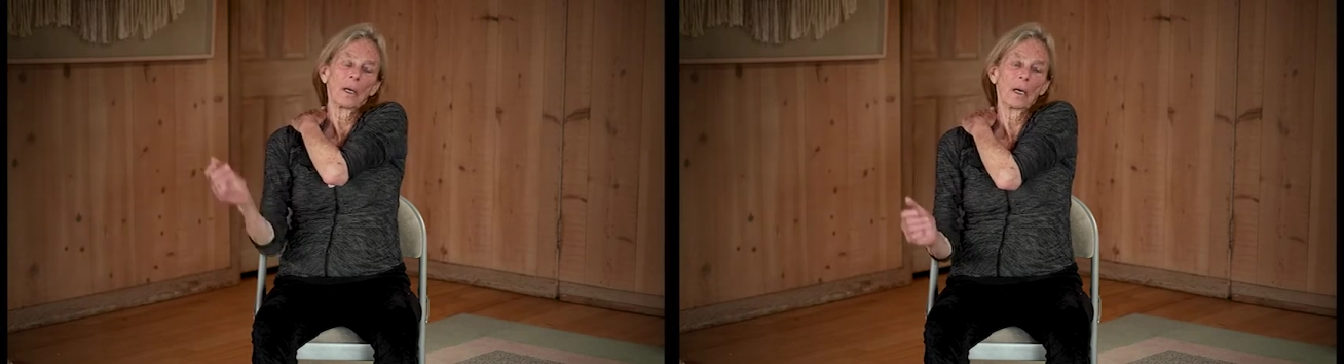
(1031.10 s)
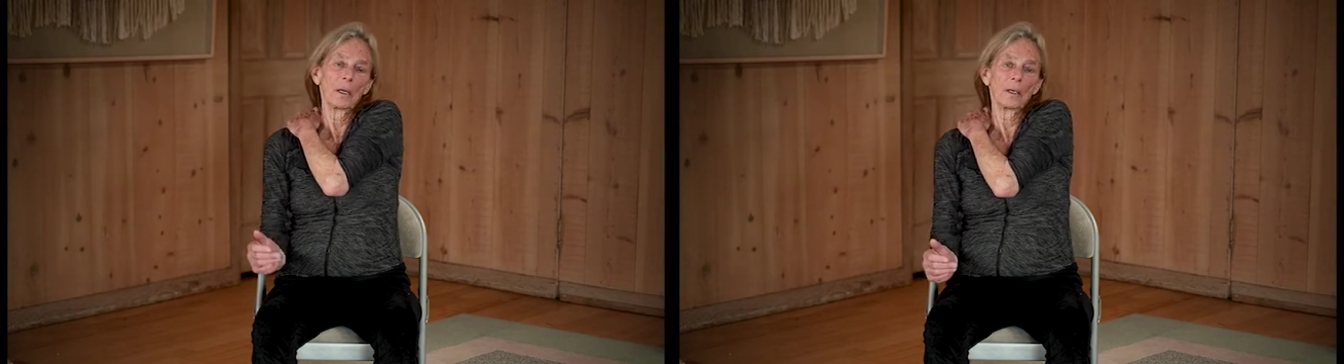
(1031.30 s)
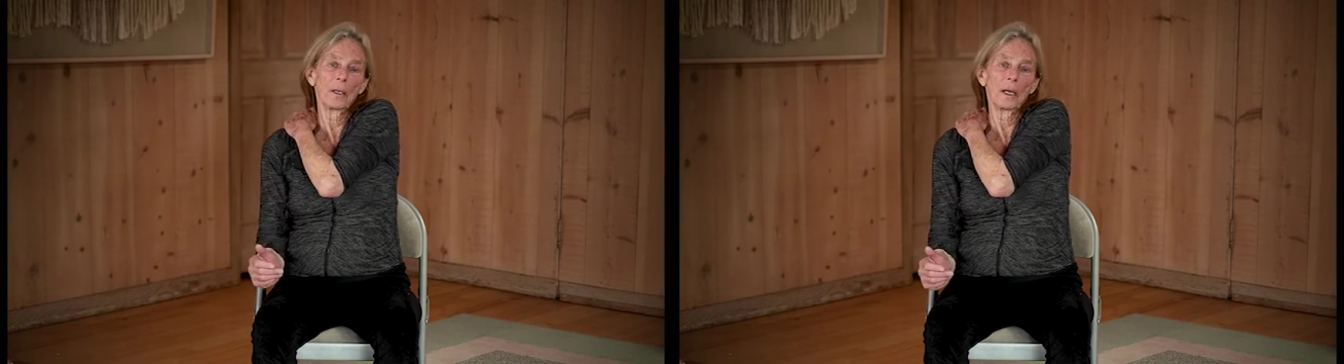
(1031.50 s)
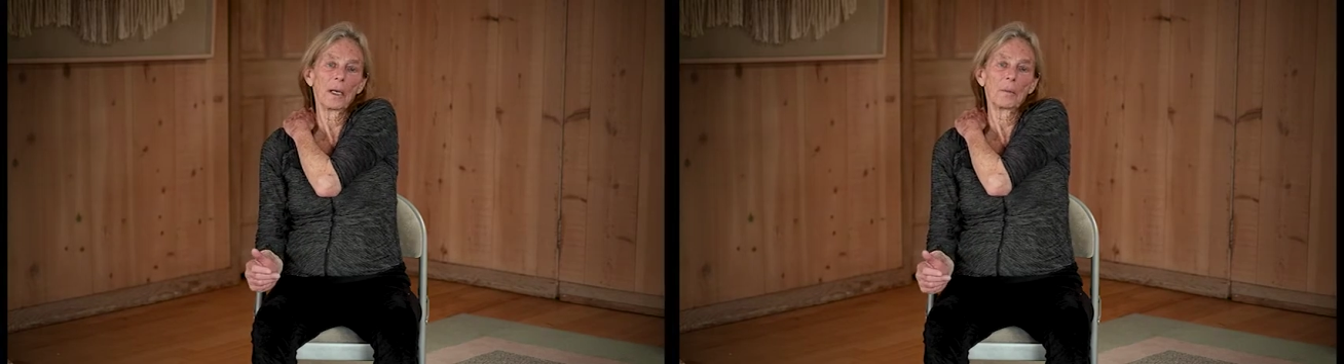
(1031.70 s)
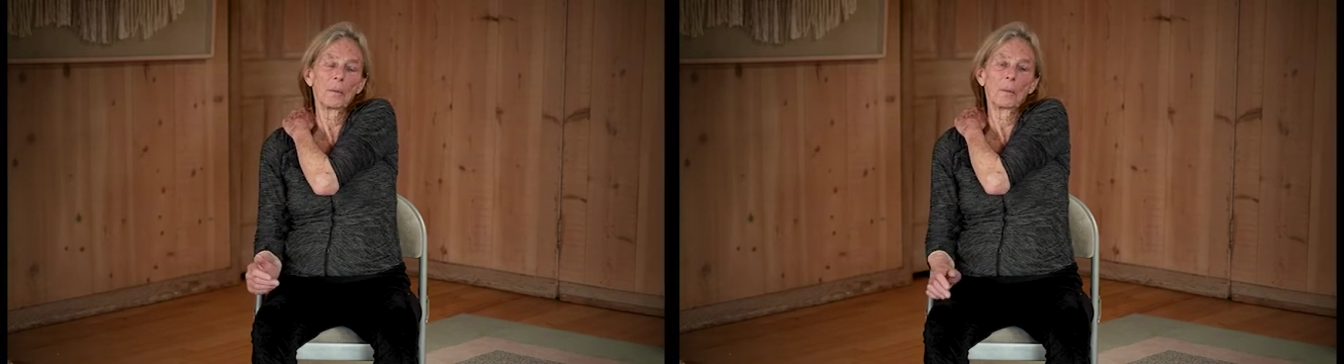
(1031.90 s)
onto
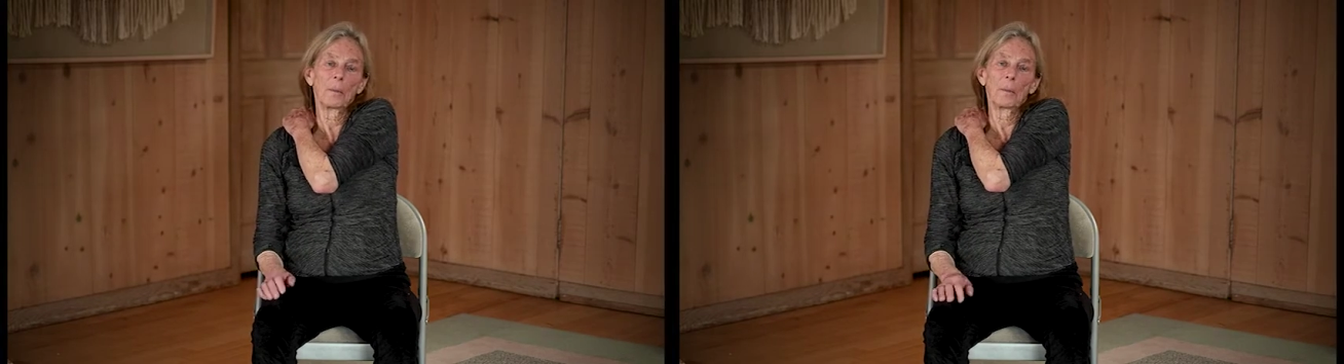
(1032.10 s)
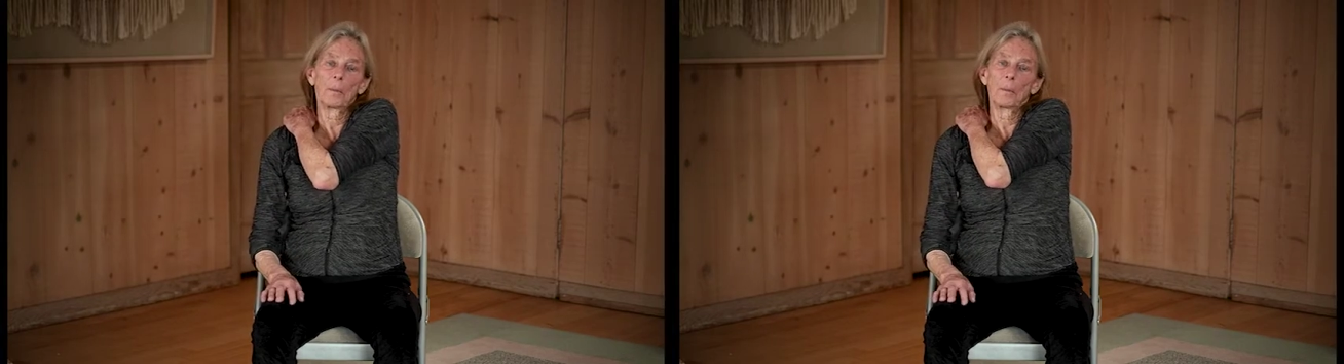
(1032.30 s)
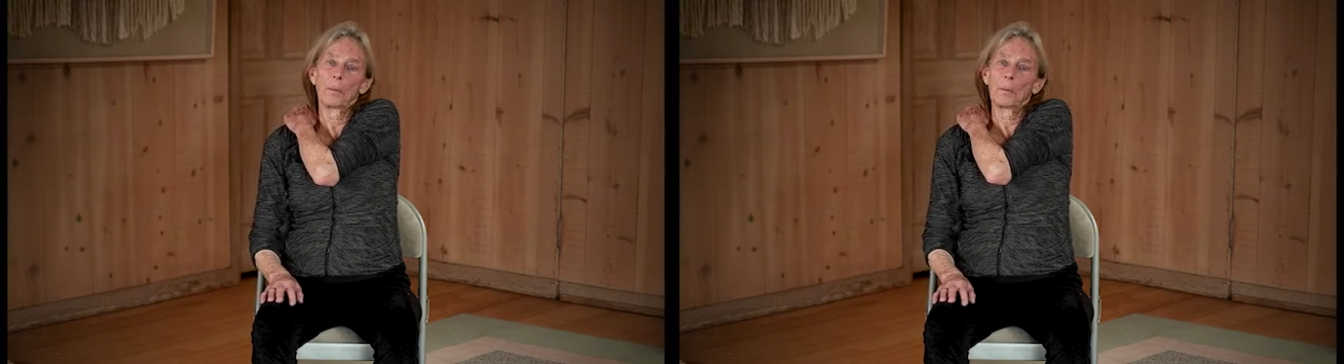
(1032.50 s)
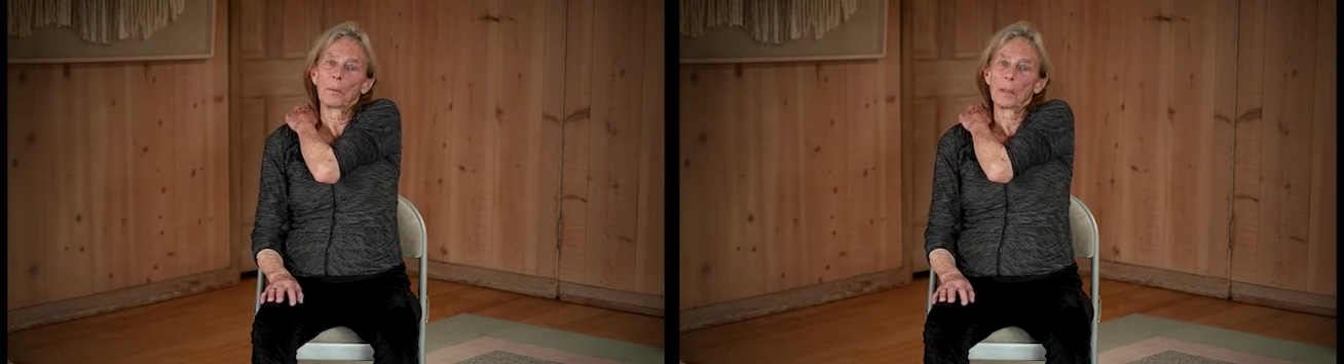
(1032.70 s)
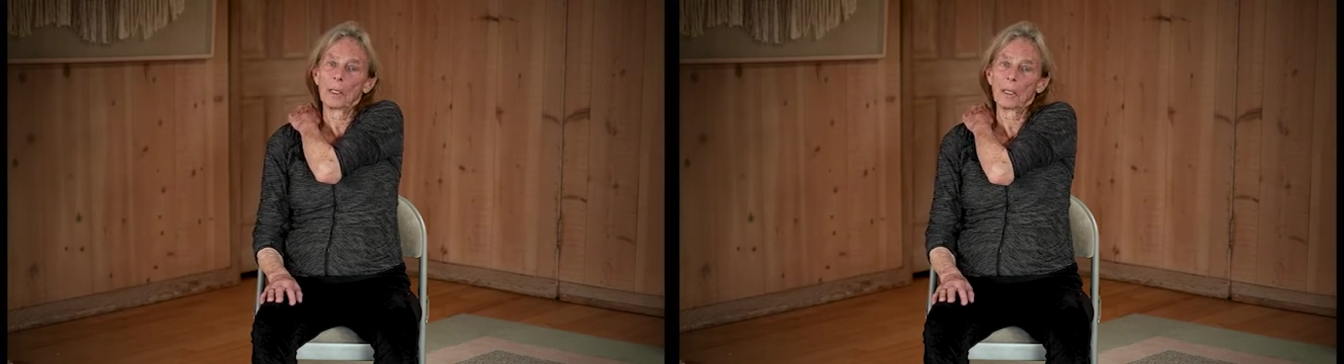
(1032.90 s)
that
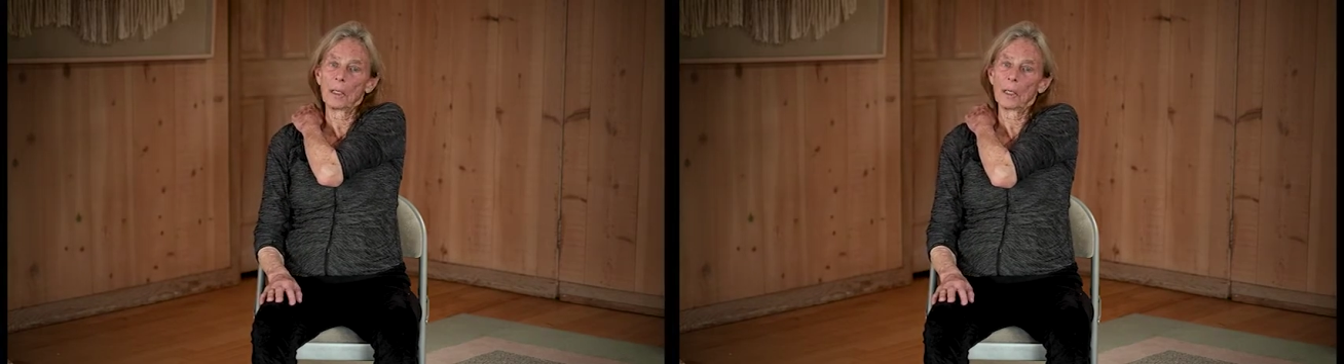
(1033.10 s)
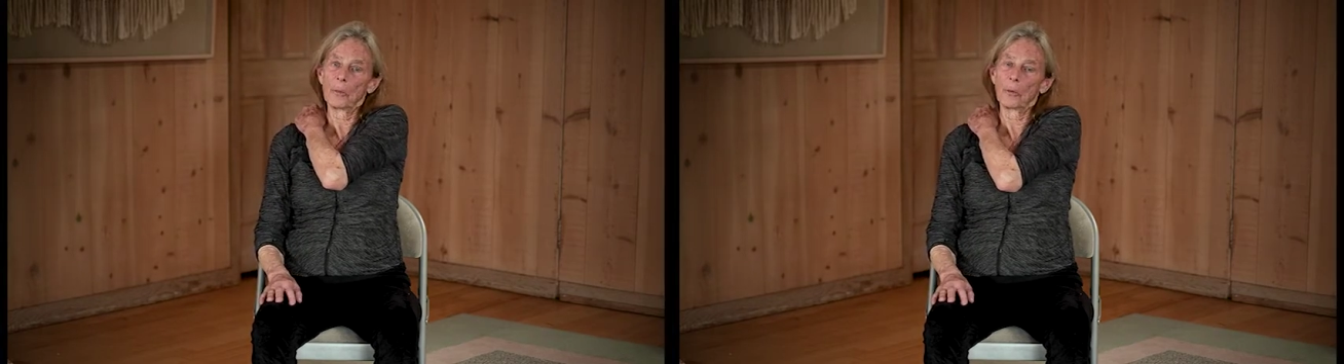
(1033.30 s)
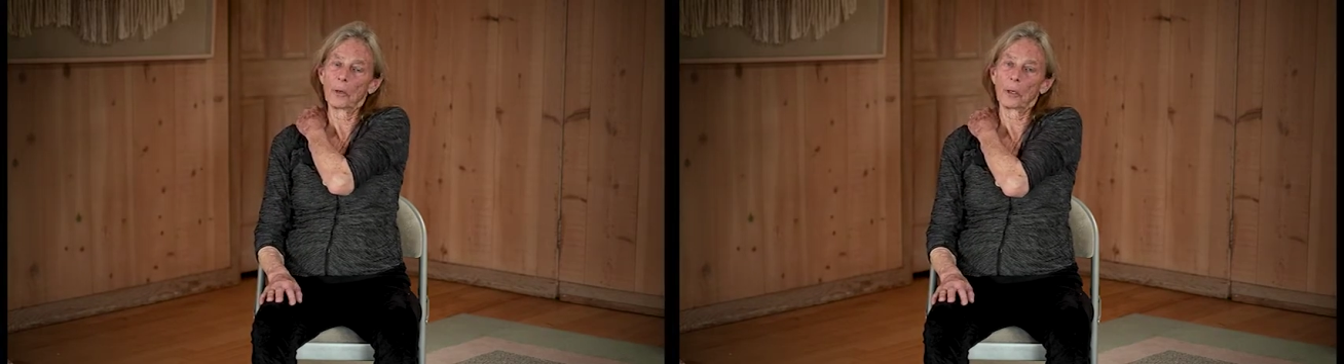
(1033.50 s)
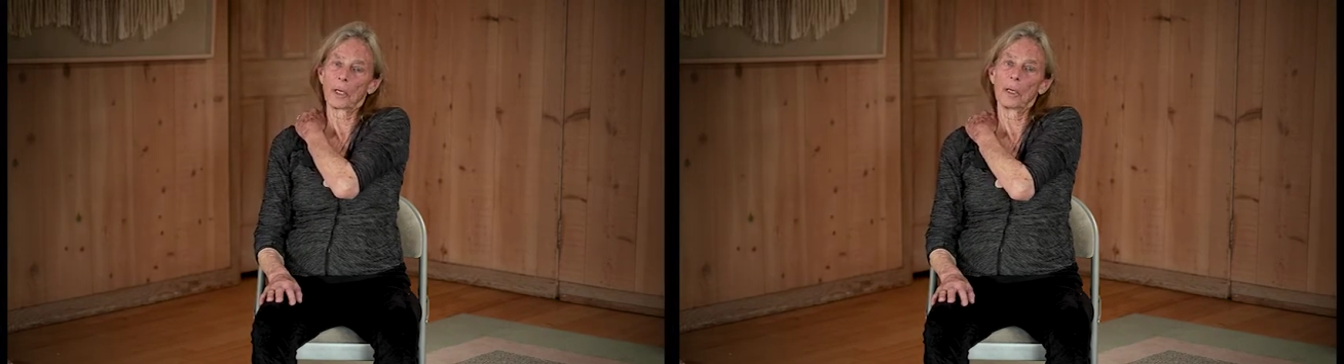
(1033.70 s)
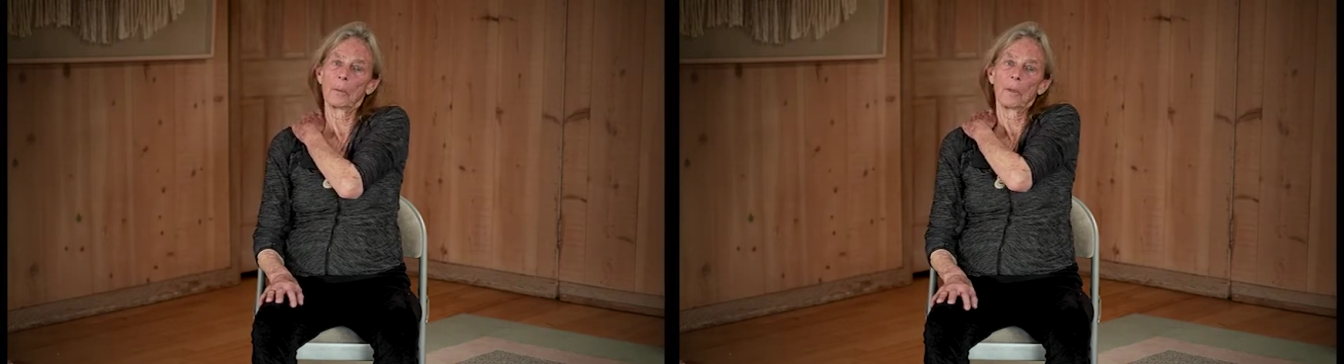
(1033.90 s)
big
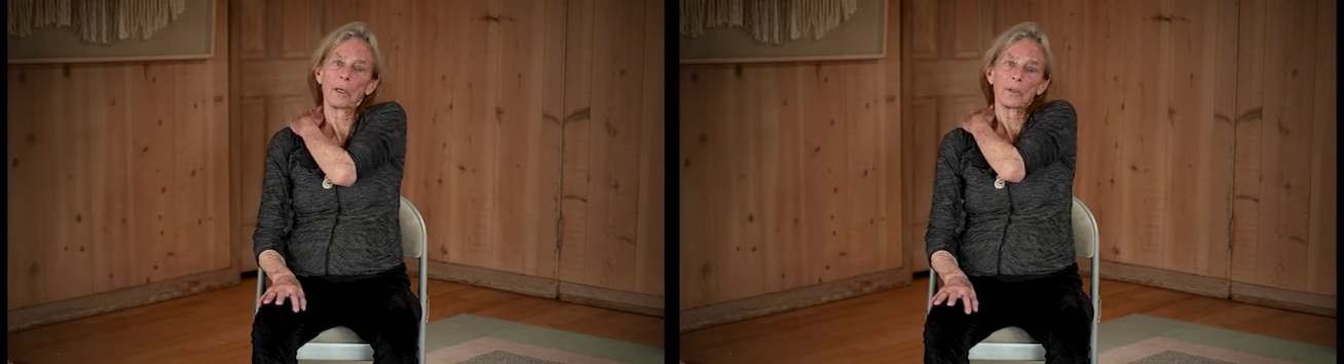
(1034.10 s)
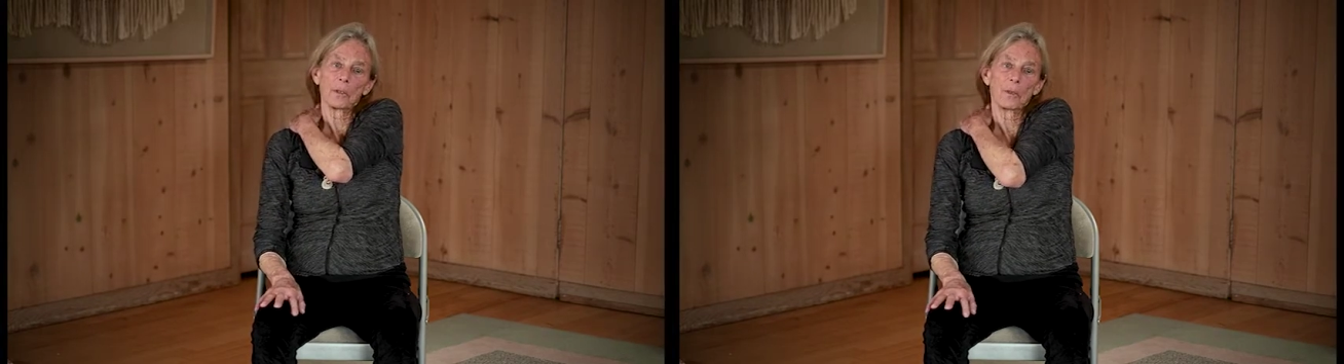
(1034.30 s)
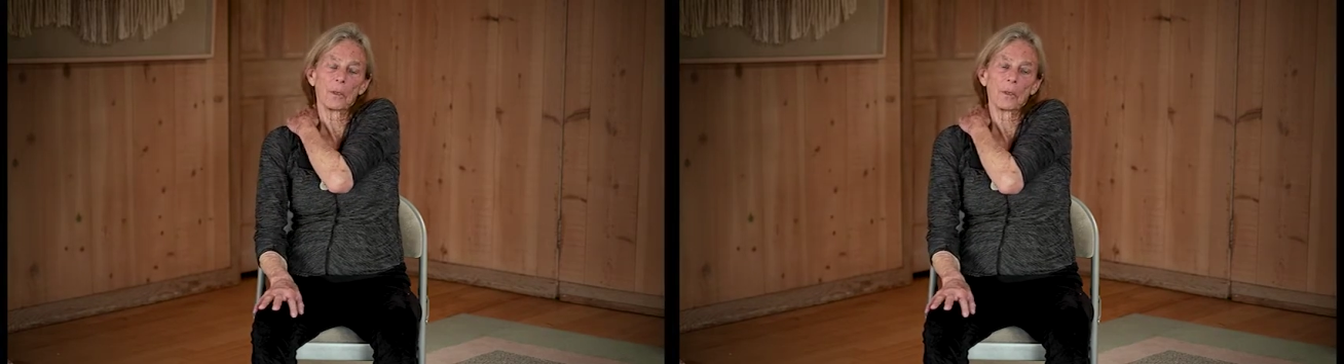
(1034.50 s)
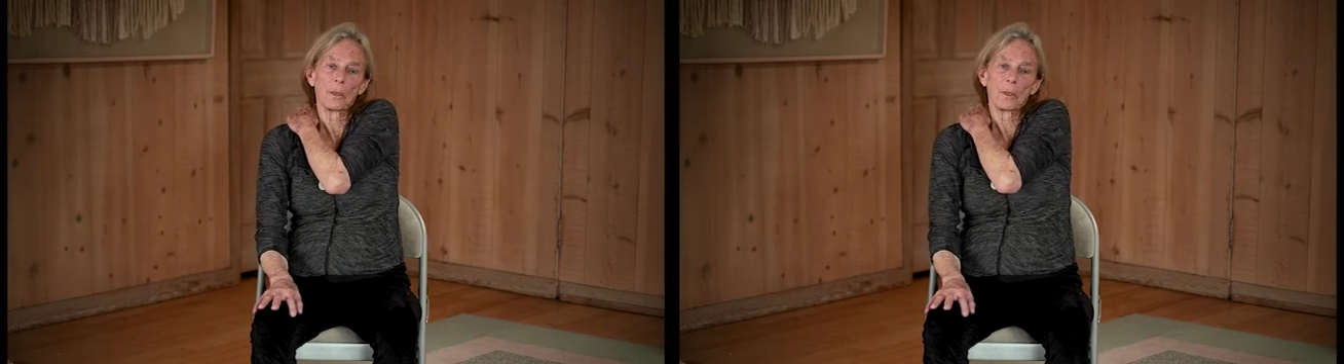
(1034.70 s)
working muscle.